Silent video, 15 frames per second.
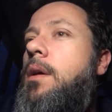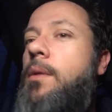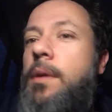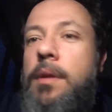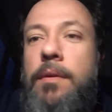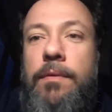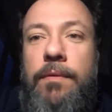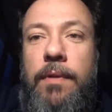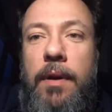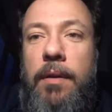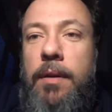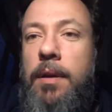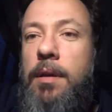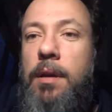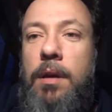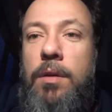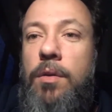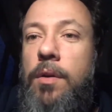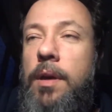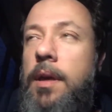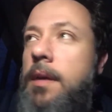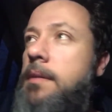with a very
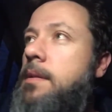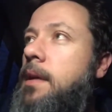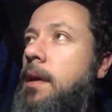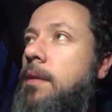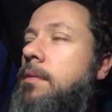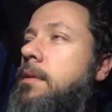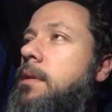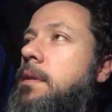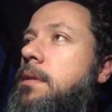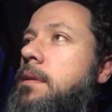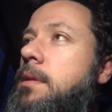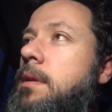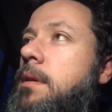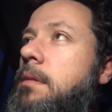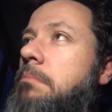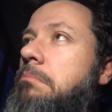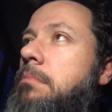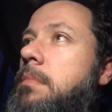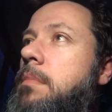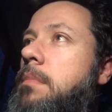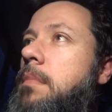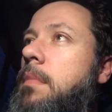annoying sound. It's
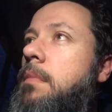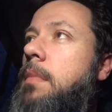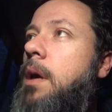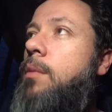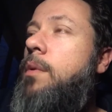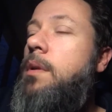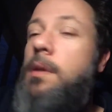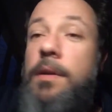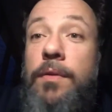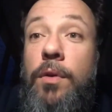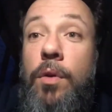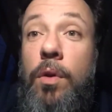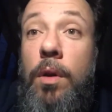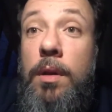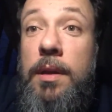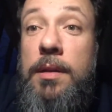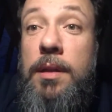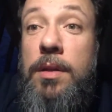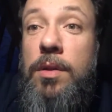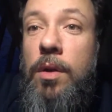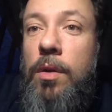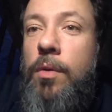I wonder if you call this
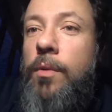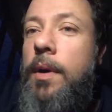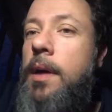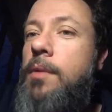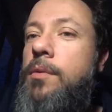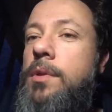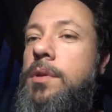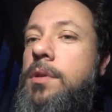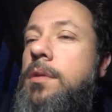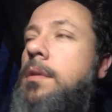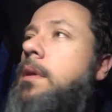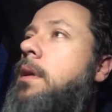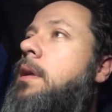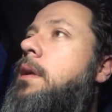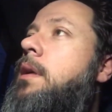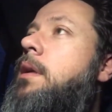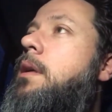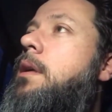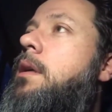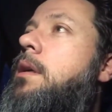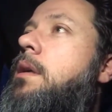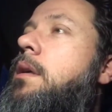a song, why would you
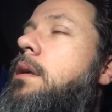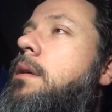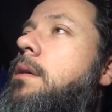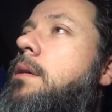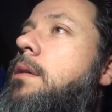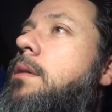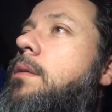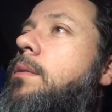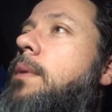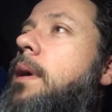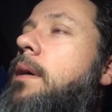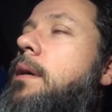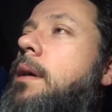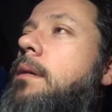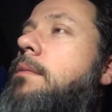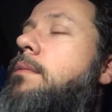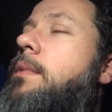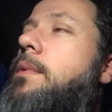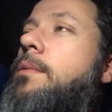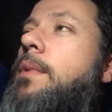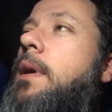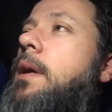
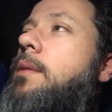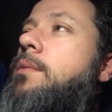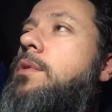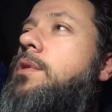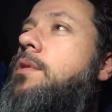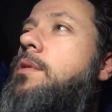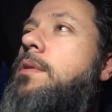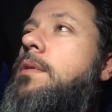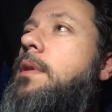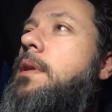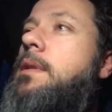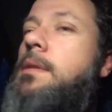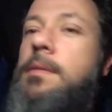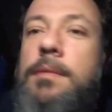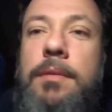why would you do this?